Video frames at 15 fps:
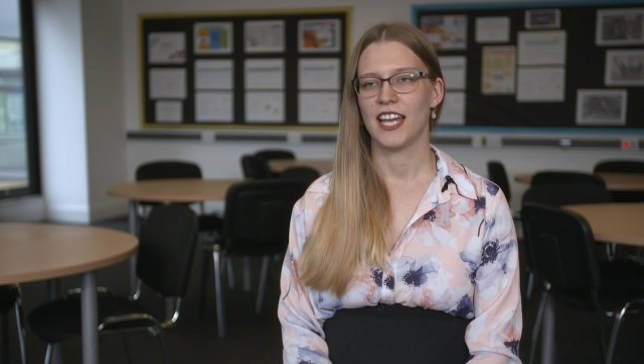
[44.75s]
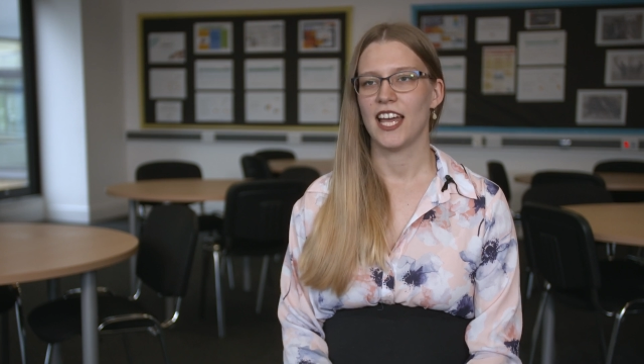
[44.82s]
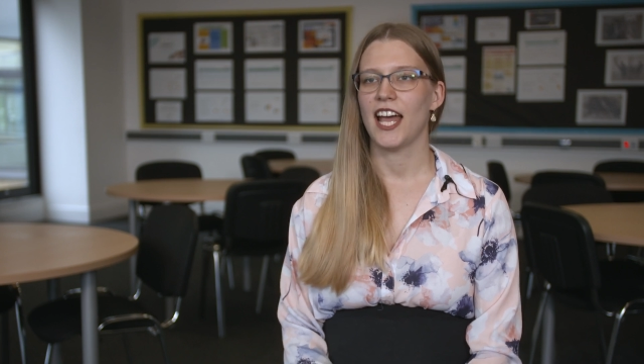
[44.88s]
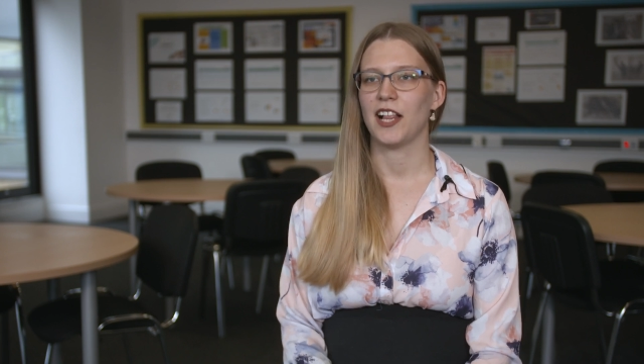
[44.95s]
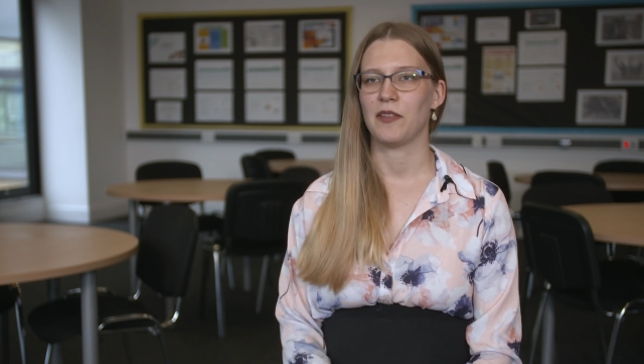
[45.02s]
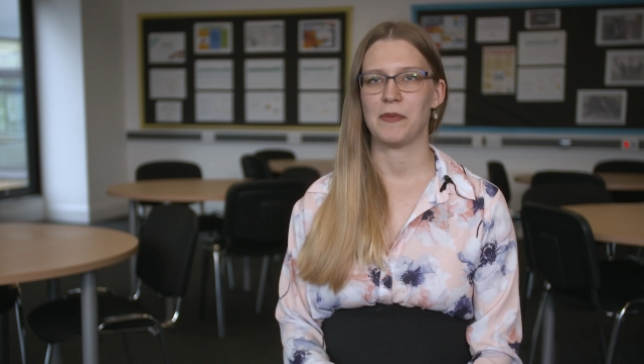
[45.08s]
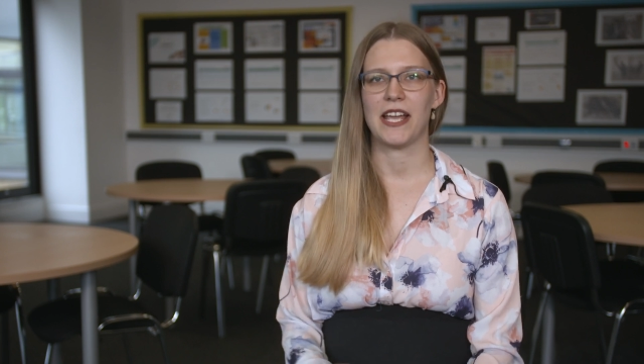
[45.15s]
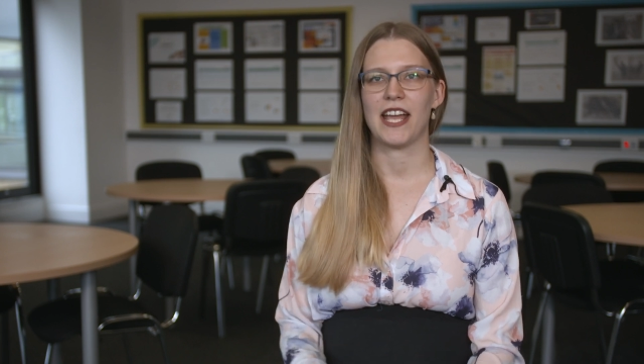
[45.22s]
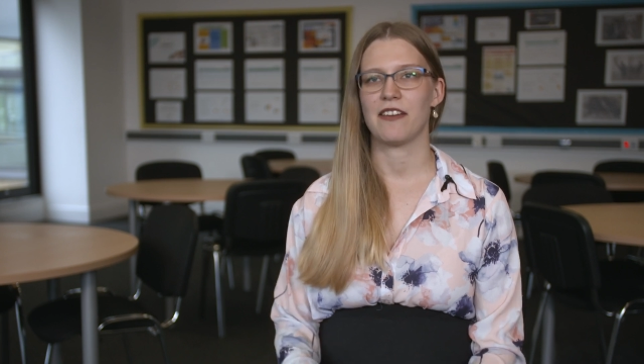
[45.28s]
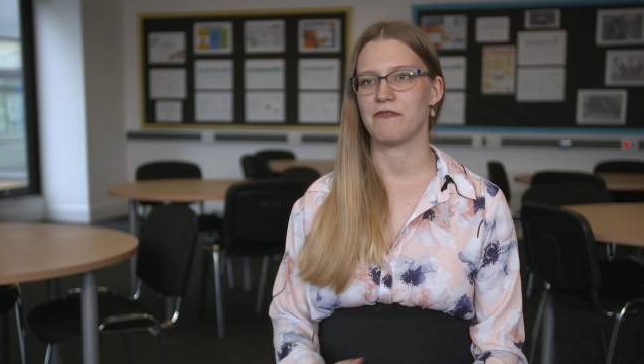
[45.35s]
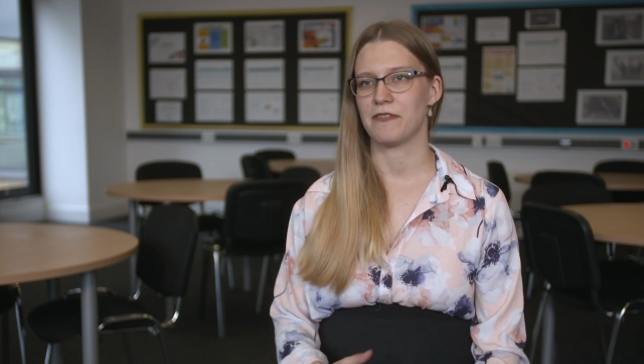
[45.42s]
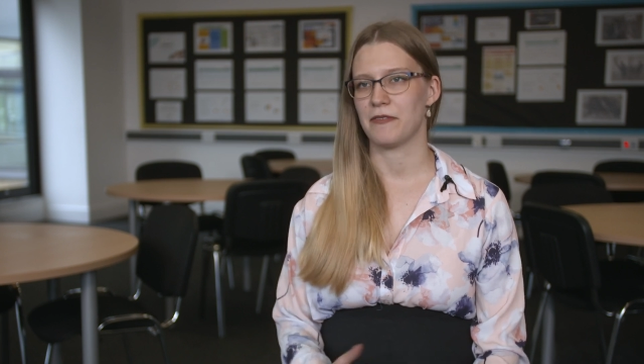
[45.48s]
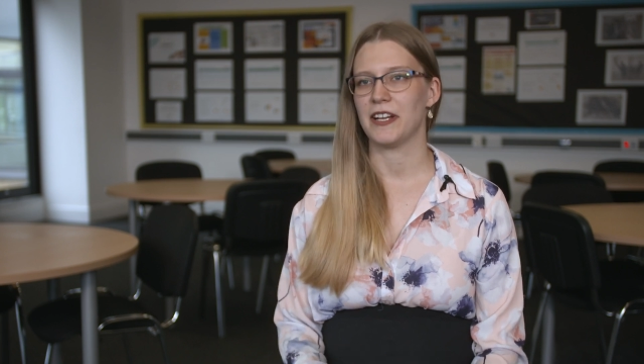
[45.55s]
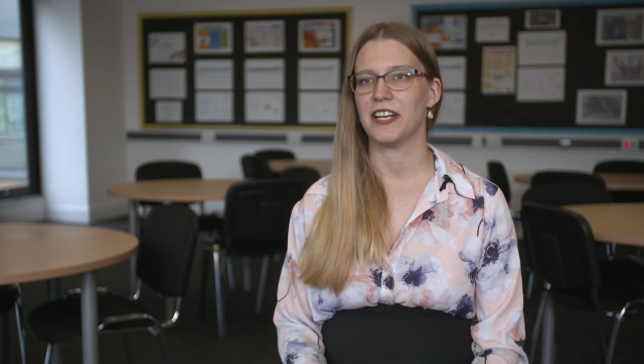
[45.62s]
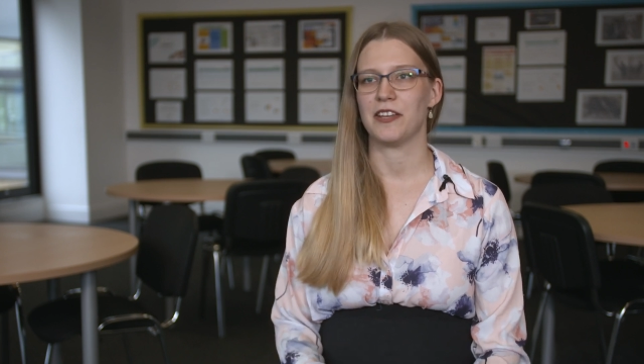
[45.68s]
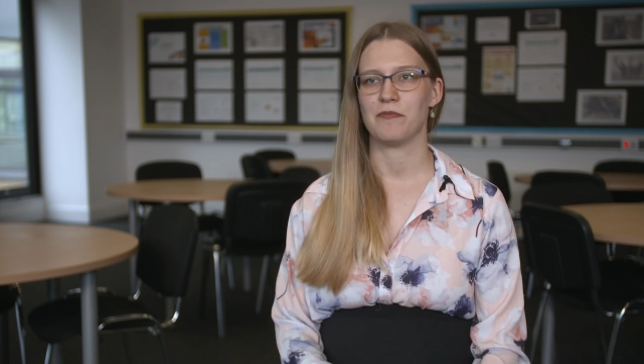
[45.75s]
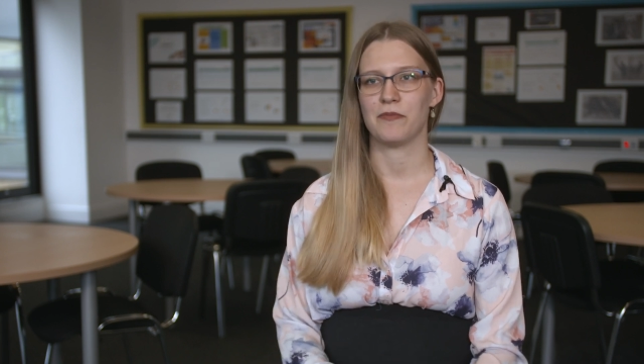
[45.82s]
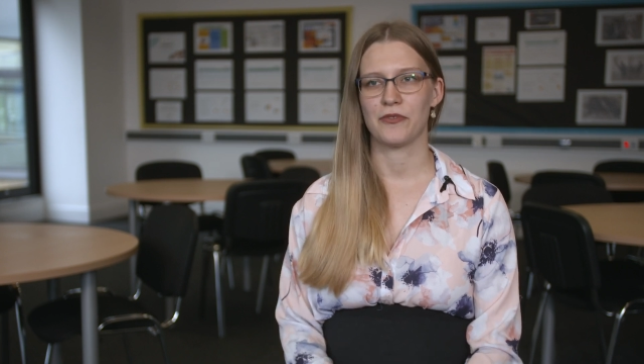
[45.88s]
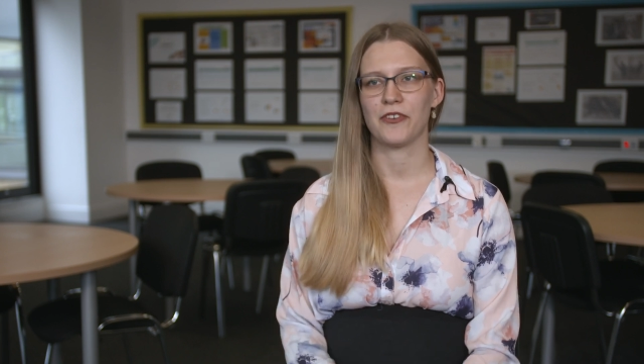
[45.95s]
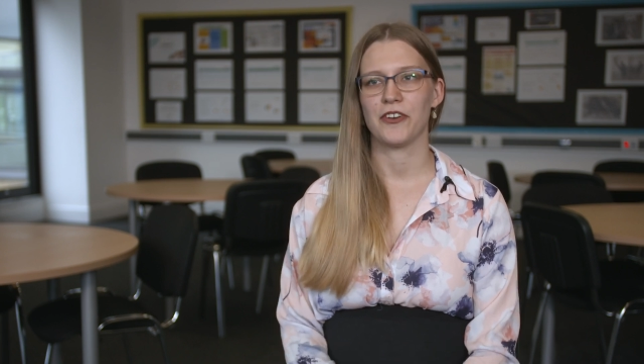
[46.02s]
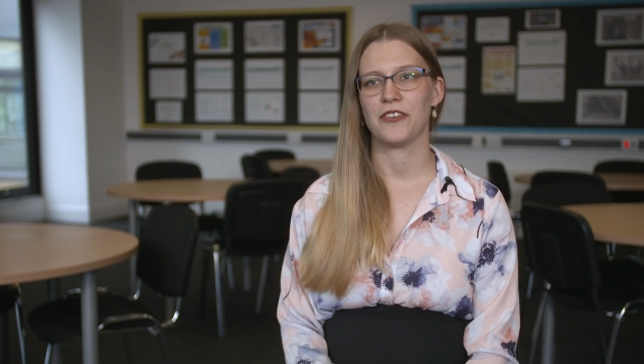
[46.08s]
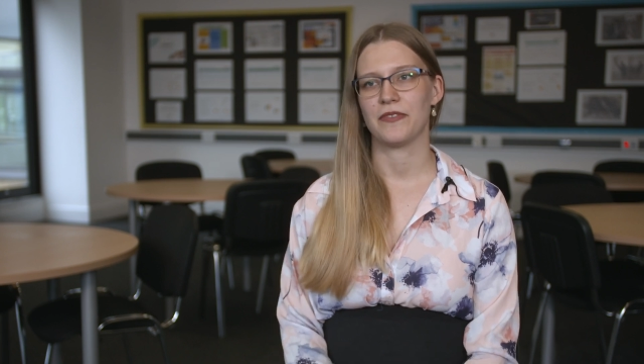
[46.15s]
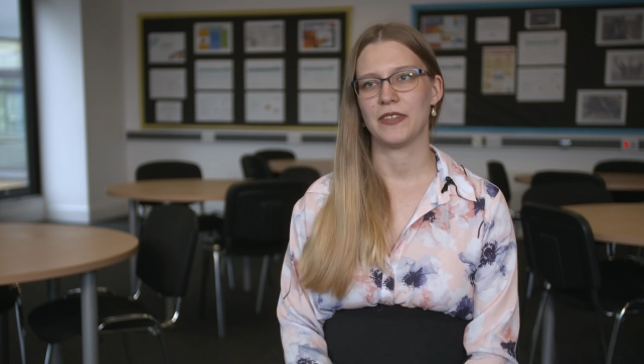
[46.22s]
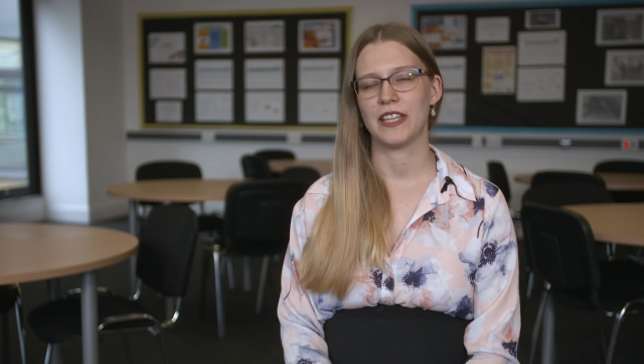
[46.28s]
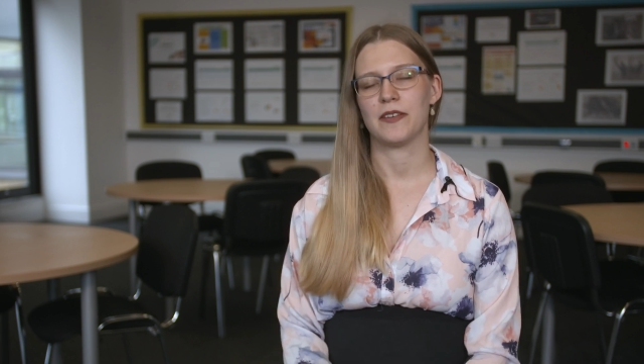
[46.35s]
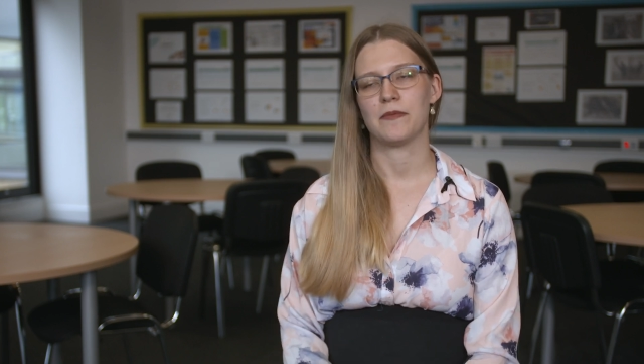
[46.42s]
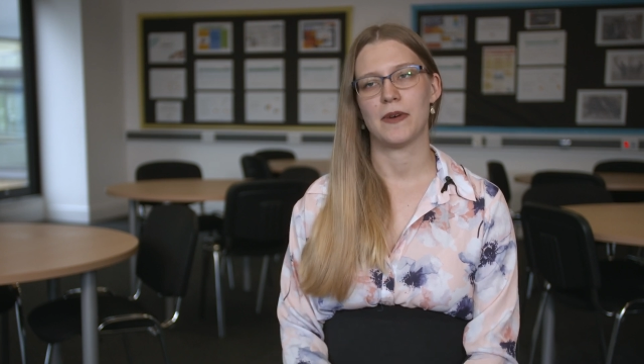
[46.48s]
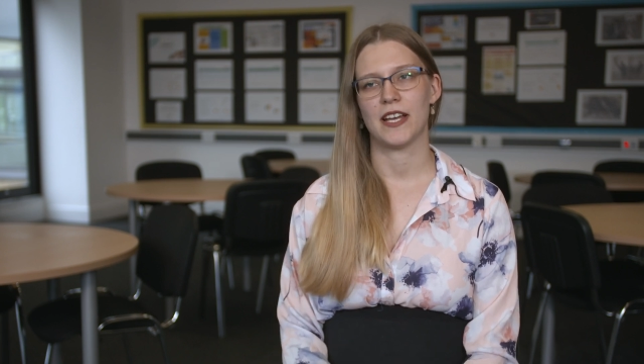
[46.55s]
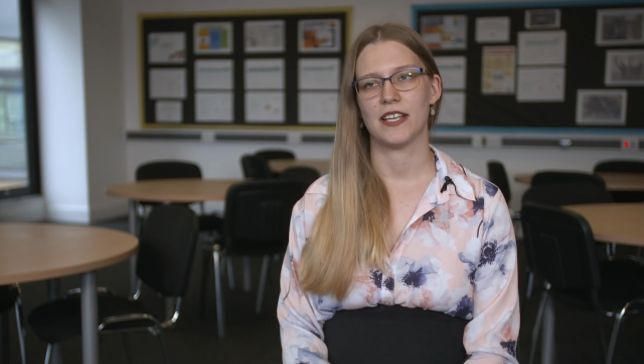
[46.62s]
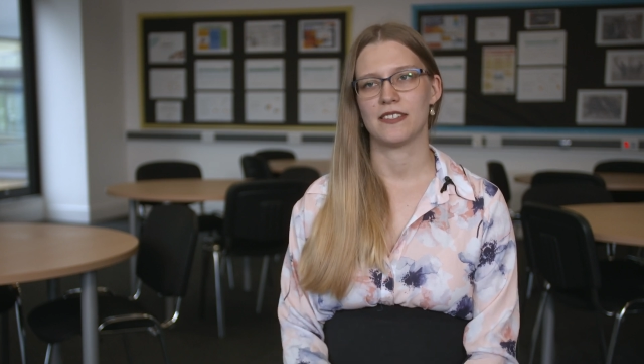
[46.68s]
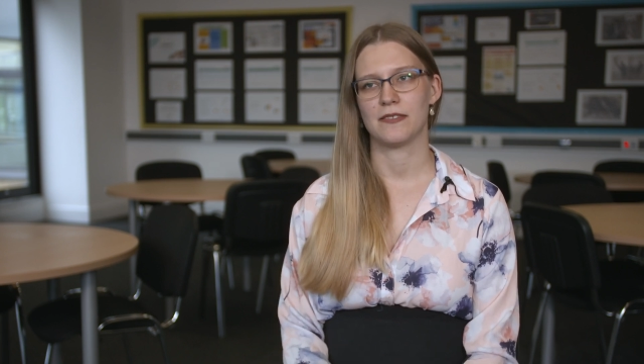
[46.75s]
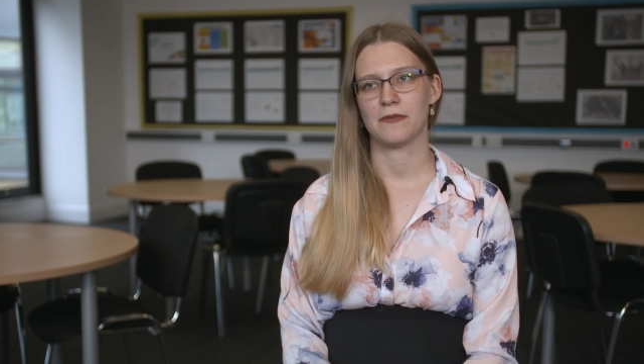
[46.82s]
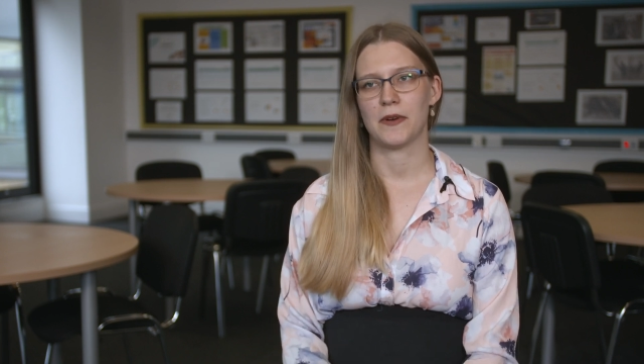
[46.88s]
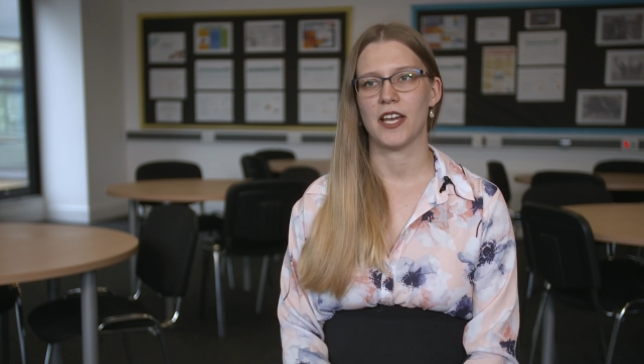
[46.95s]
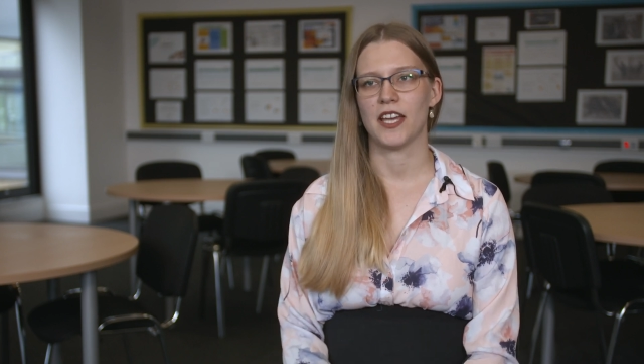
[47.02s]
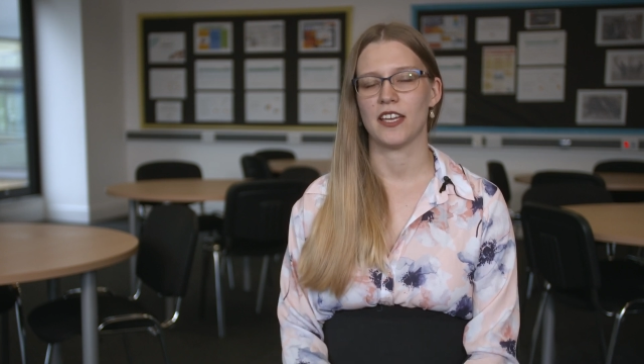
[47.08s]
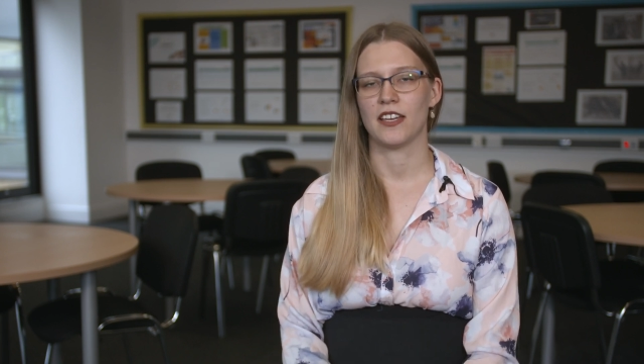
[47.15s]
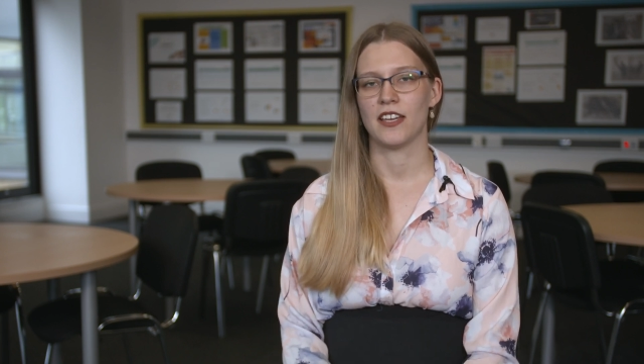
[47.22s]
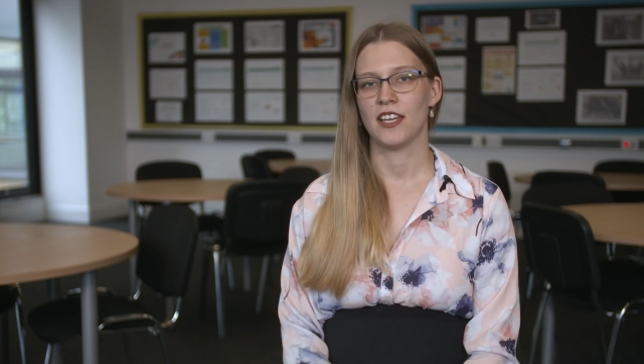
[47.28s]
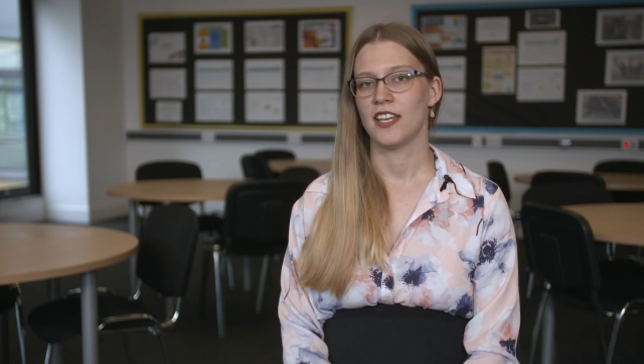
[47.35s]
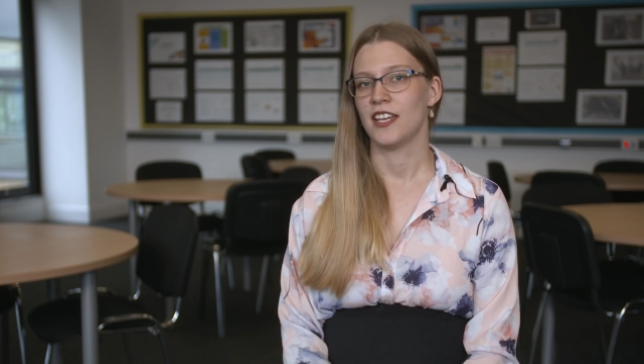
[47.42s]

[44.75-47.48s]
helping everyone improve in the best way,